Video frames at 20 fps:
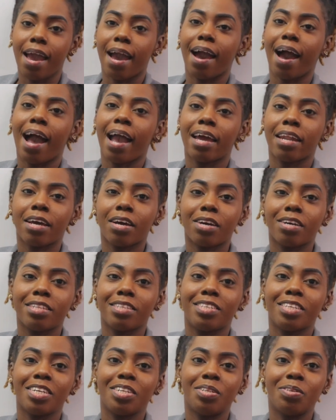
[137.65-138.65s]
Guyana
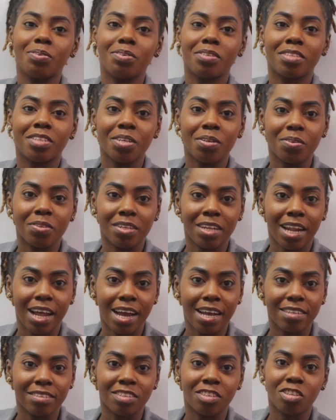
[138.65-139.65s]
continues to
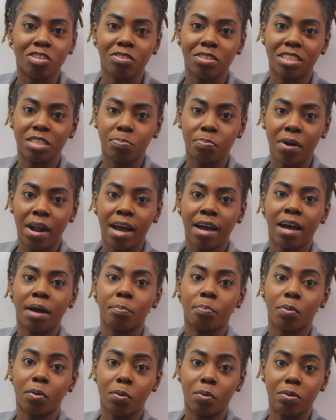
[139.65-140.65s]
utilize a three-pronged
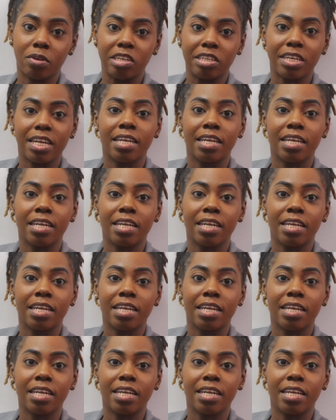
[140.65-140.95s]
approach